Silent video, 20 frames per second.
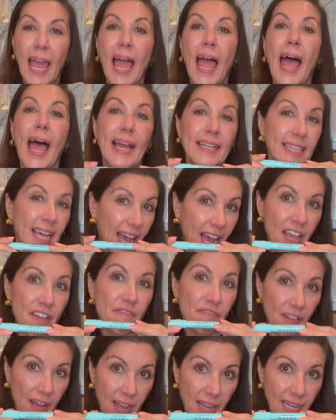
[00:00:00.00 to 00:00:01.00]
and I
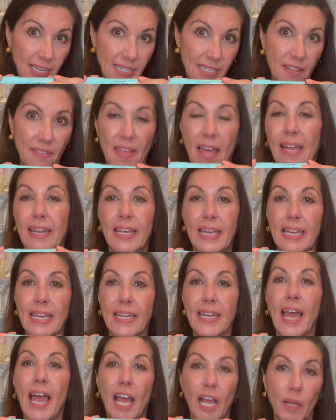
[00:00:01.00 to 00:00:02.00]
find that it
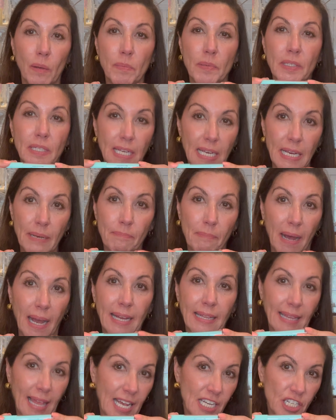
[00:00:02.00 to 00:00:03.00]
helps keep my
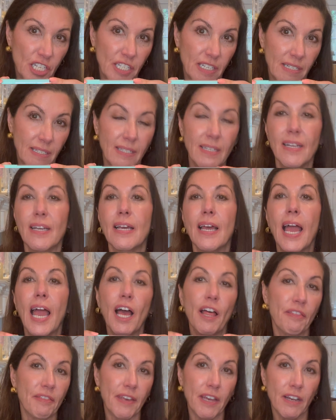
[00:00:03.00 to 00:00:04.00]
lashes
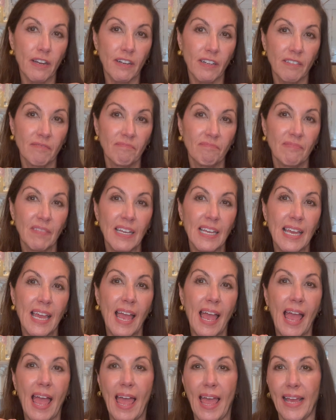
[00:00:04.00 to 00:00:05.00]
healthier,
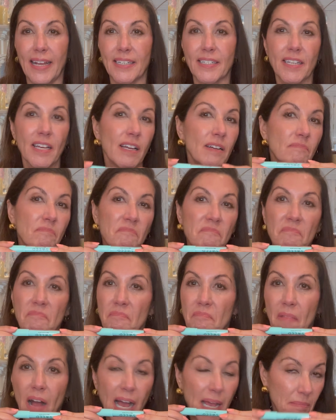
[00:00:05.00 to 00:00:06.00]
and
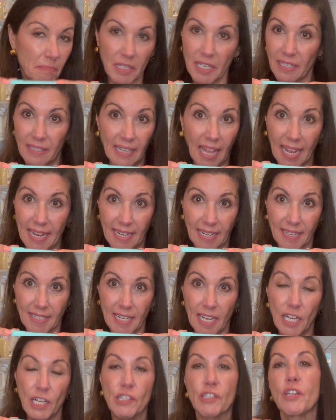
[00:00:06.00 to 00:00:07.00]
I'm delighted.
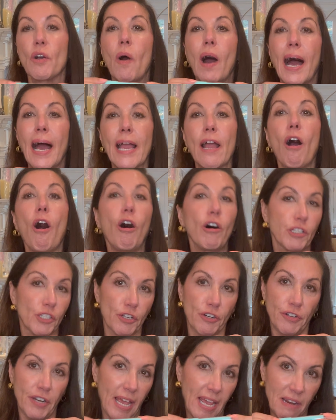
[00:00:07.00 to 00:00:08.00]
So I
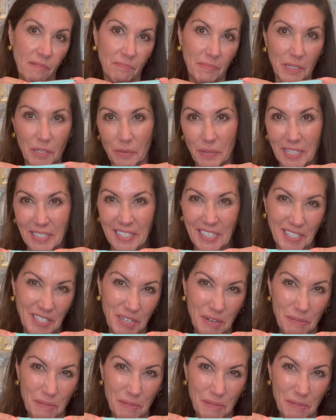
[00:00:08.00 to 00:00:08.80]
alternate between the two